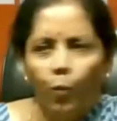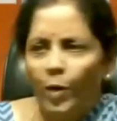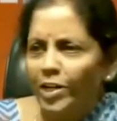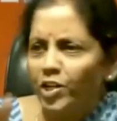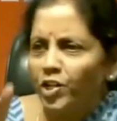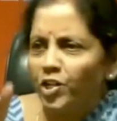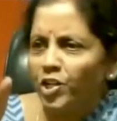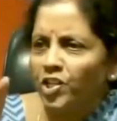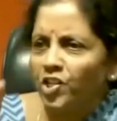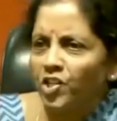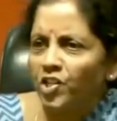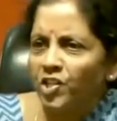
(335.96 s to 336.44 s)

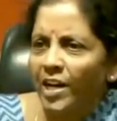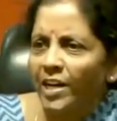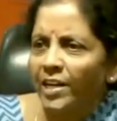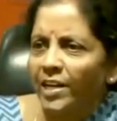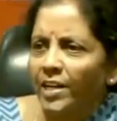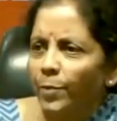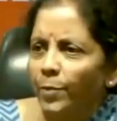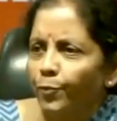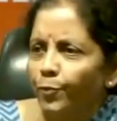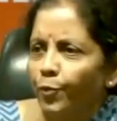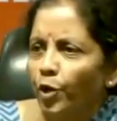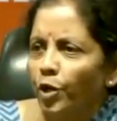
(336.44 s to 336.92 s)
Will she
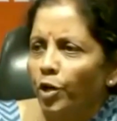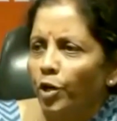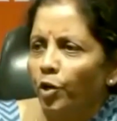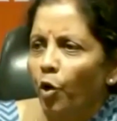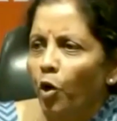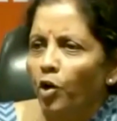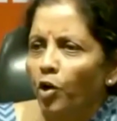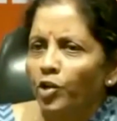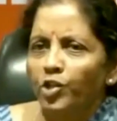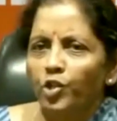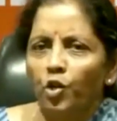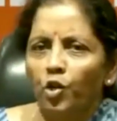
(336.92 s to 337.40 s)
stand up for her
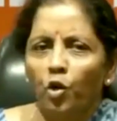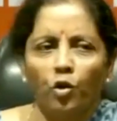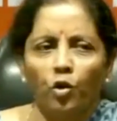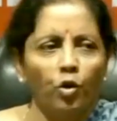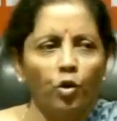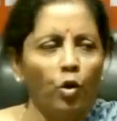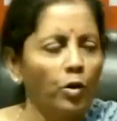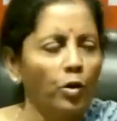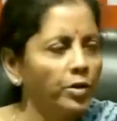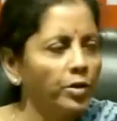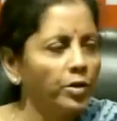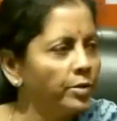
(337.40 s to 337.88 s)
cause or
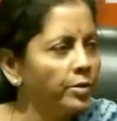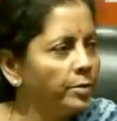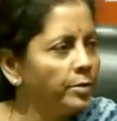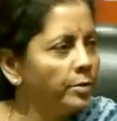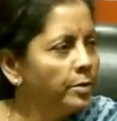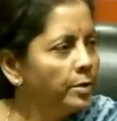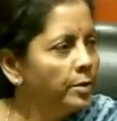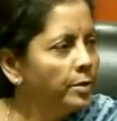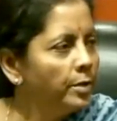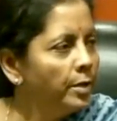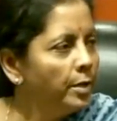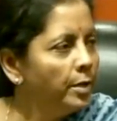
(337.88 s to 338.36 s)
not?
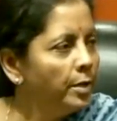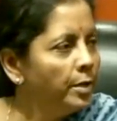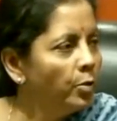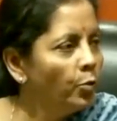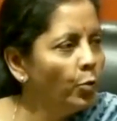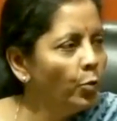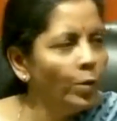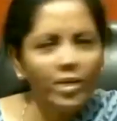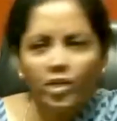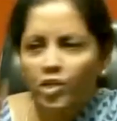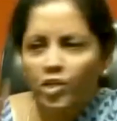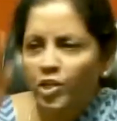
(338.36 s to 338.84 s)

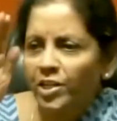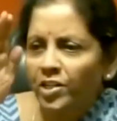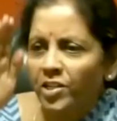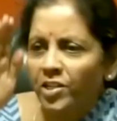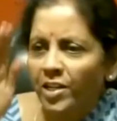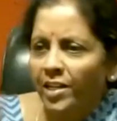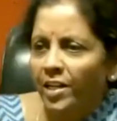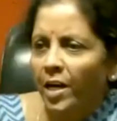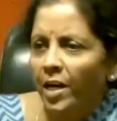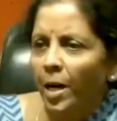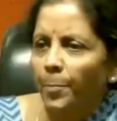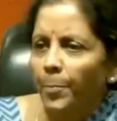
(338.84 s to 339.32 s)
Will she
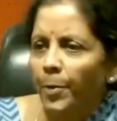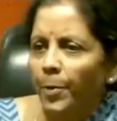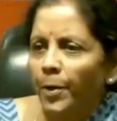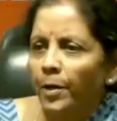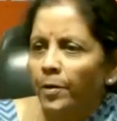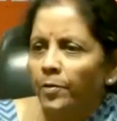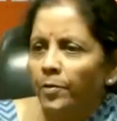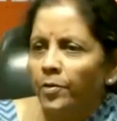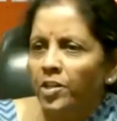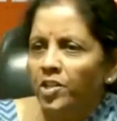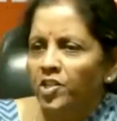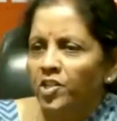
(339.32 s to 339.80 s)
take up
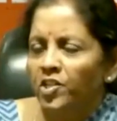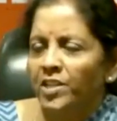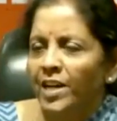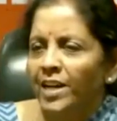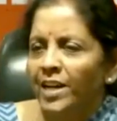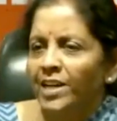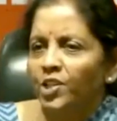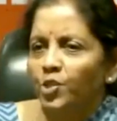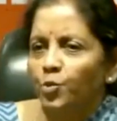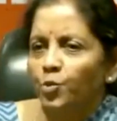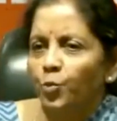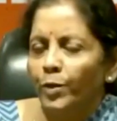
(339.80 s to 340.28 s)
this
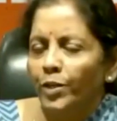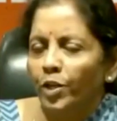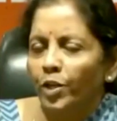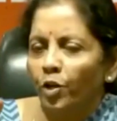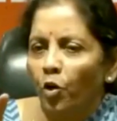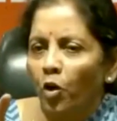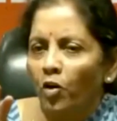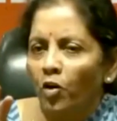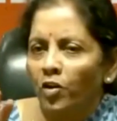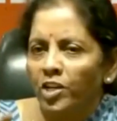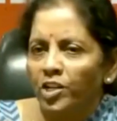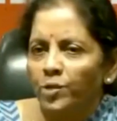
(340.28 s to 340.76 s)
case with
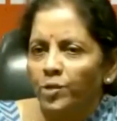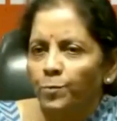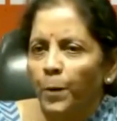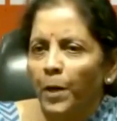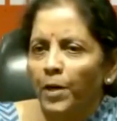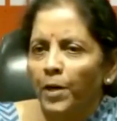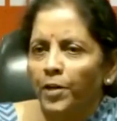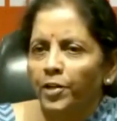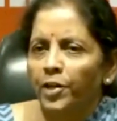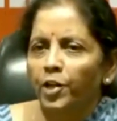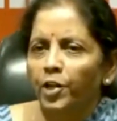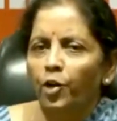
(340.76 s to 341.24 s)
the Congress
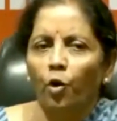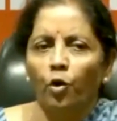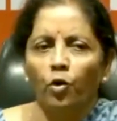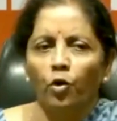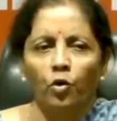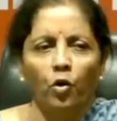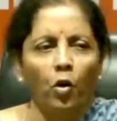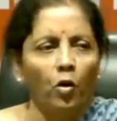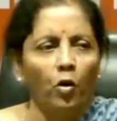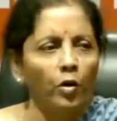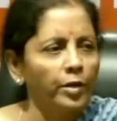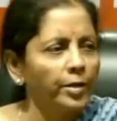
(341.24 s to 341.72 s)
party
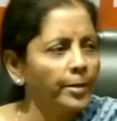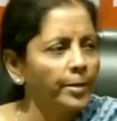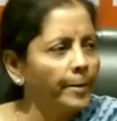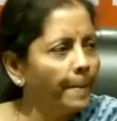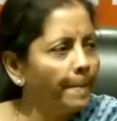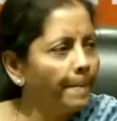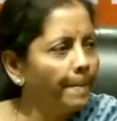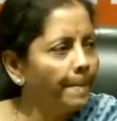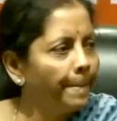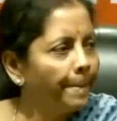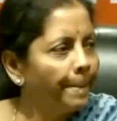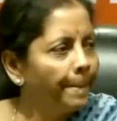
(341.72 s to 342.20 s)
or not?
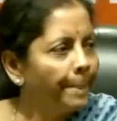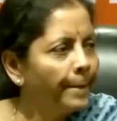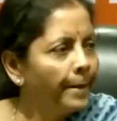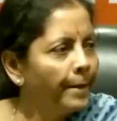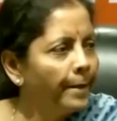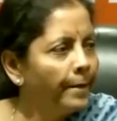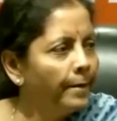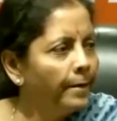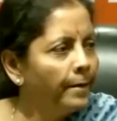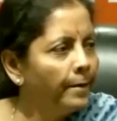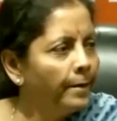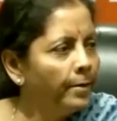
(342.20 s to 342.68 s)

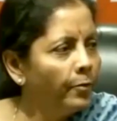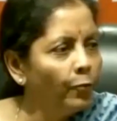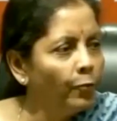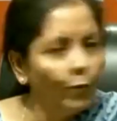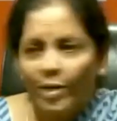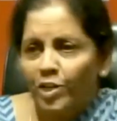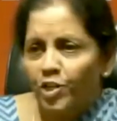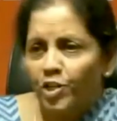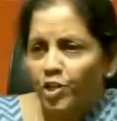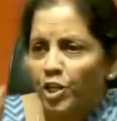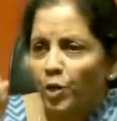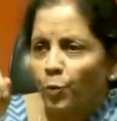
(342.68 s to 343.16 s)

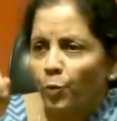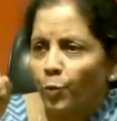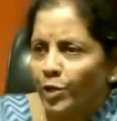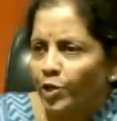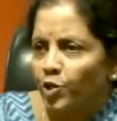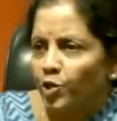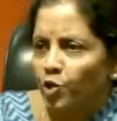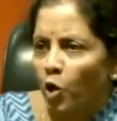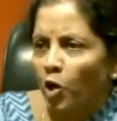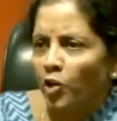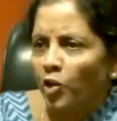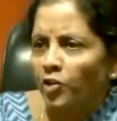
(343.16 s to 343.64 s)
Will she
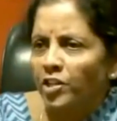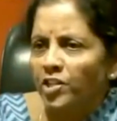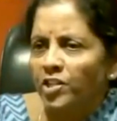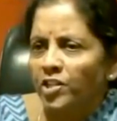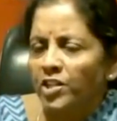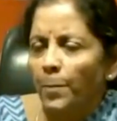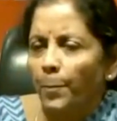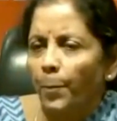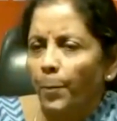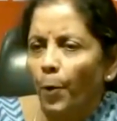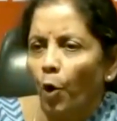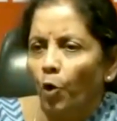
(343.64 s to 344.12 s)
withdraw the
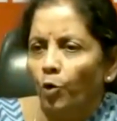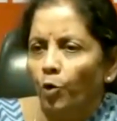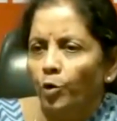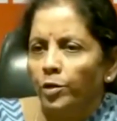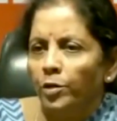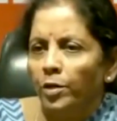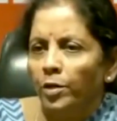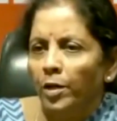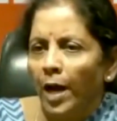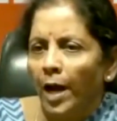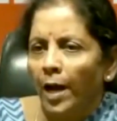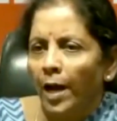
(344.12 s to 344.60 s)
support
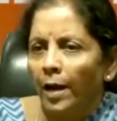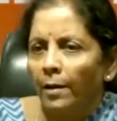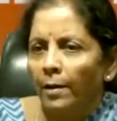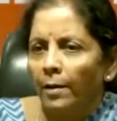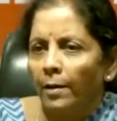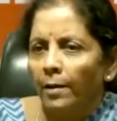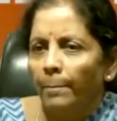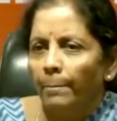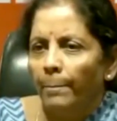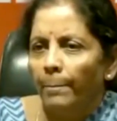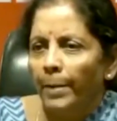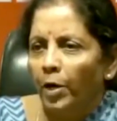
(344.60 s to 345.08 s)

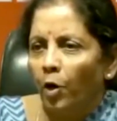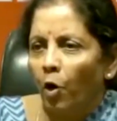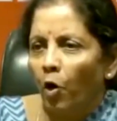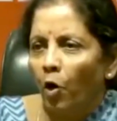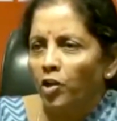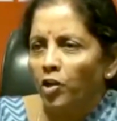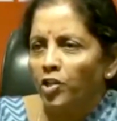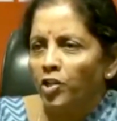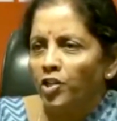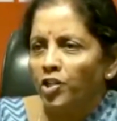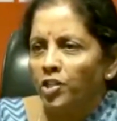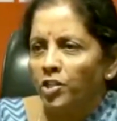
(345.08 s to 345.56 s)

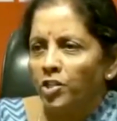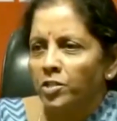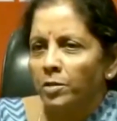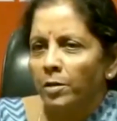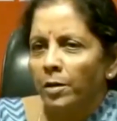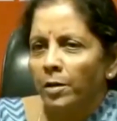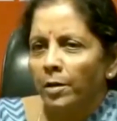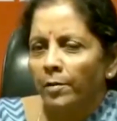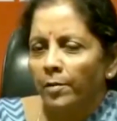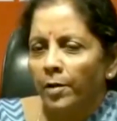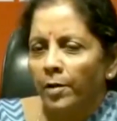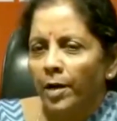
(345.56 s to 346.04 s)
because
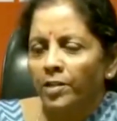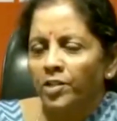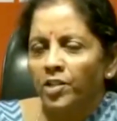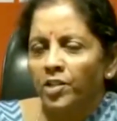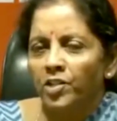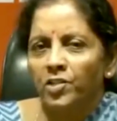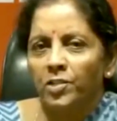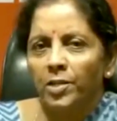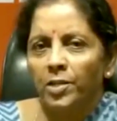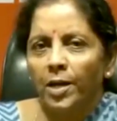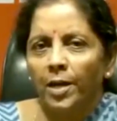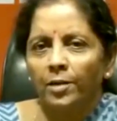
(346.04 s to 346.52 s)

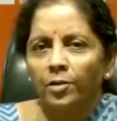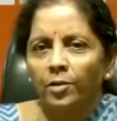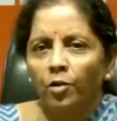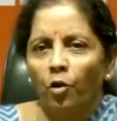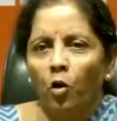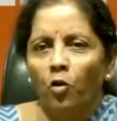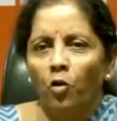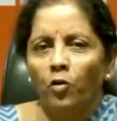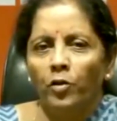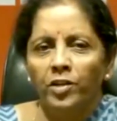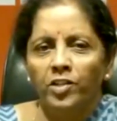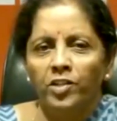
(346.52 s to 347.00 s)
Rajasthan
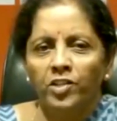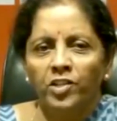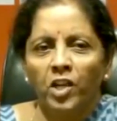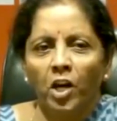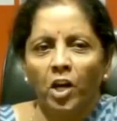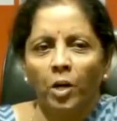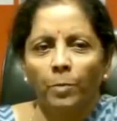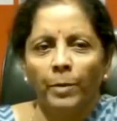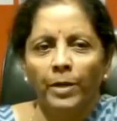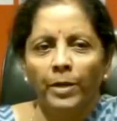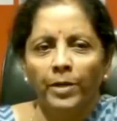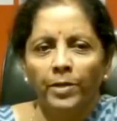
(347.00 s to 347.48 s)
Congress
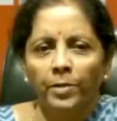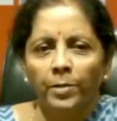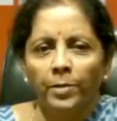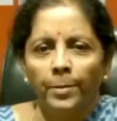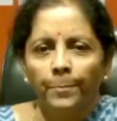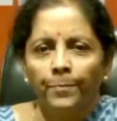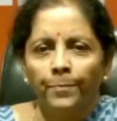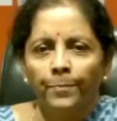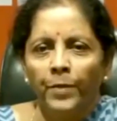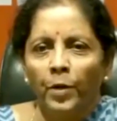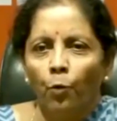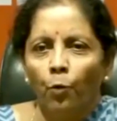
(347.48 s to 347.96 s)
government
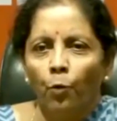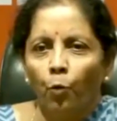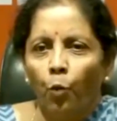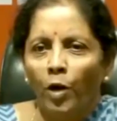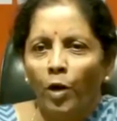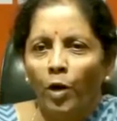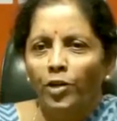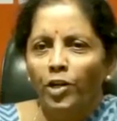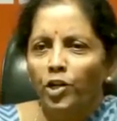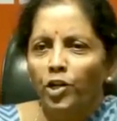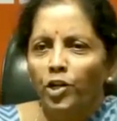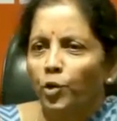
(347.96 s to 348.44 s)

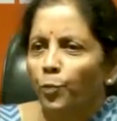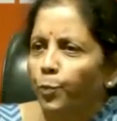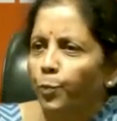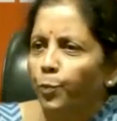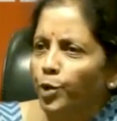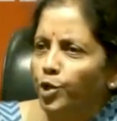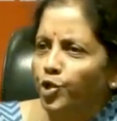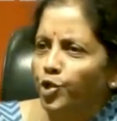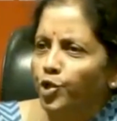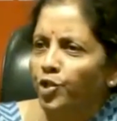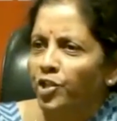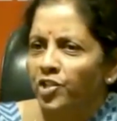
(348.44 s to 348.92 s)
wanted to
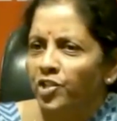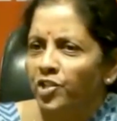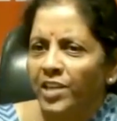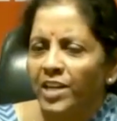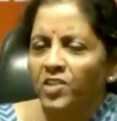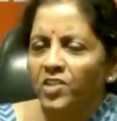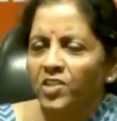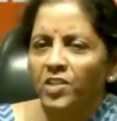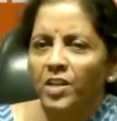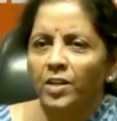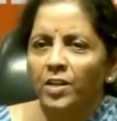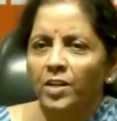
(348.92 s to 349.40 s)
push this
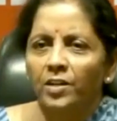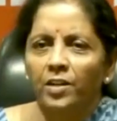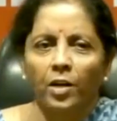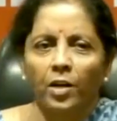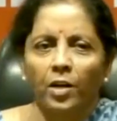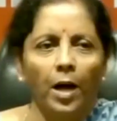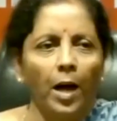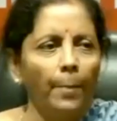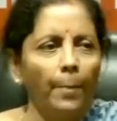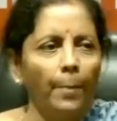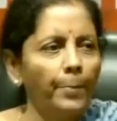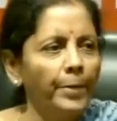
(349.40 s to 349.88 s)
case under
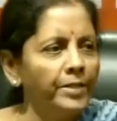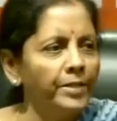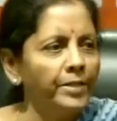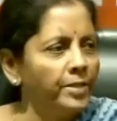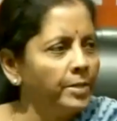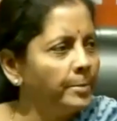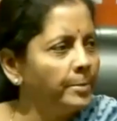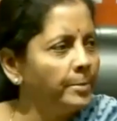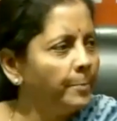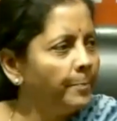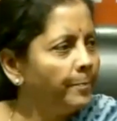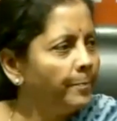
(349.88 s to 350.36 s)
the
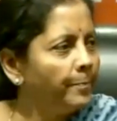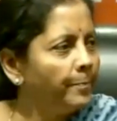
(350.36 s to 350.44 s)
carpet